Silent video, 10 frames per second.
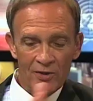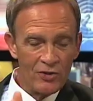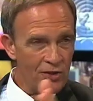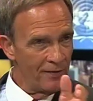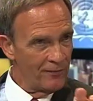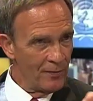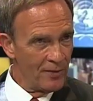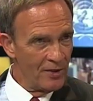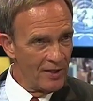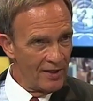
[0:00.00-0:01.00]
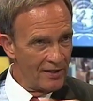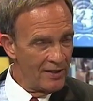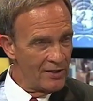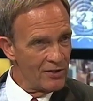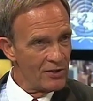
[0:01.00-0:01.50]
could shift from the United
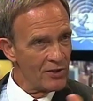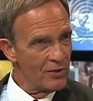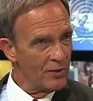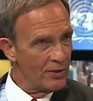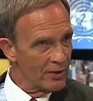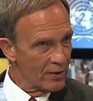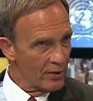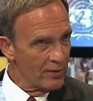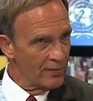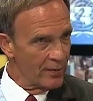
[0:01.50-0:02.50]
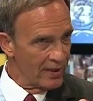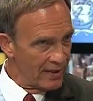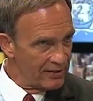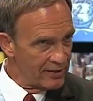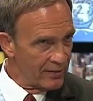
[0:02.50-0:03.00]
Nations to your group,
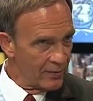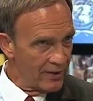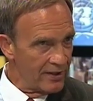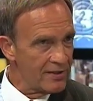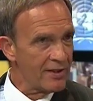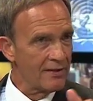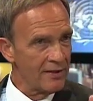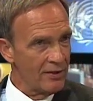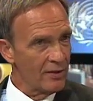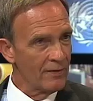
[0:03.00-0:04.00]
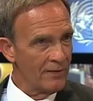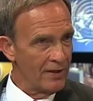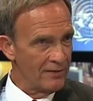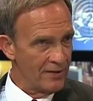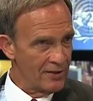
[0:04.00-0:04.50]
Realizing Rights, I think you're
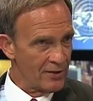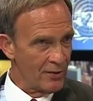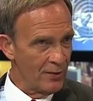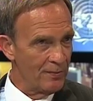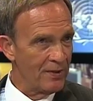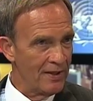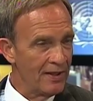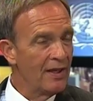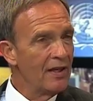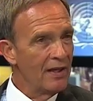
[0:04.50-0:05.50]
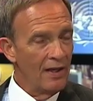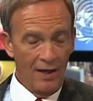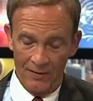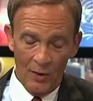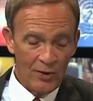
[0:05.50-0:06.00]
involved in this group, and
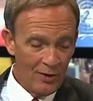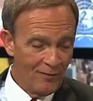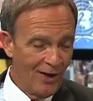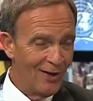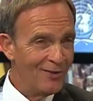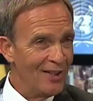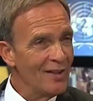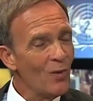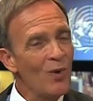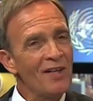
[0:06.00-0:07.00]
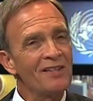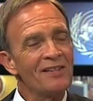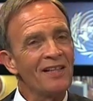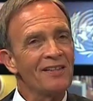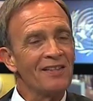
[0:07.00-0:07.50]
I know you're involved in it. What
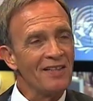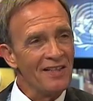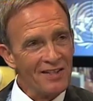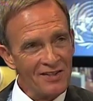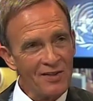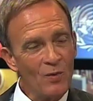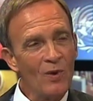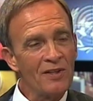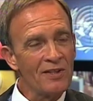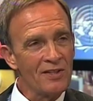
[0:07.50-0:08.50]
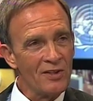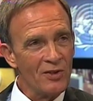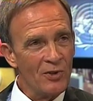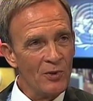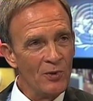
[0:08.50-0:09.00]
exactly is it? What does
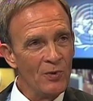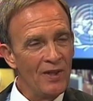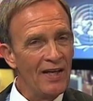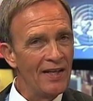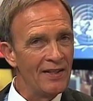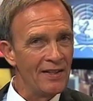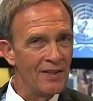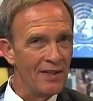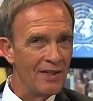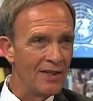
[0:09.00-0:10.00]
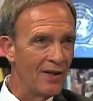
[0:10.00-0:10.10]
it do? And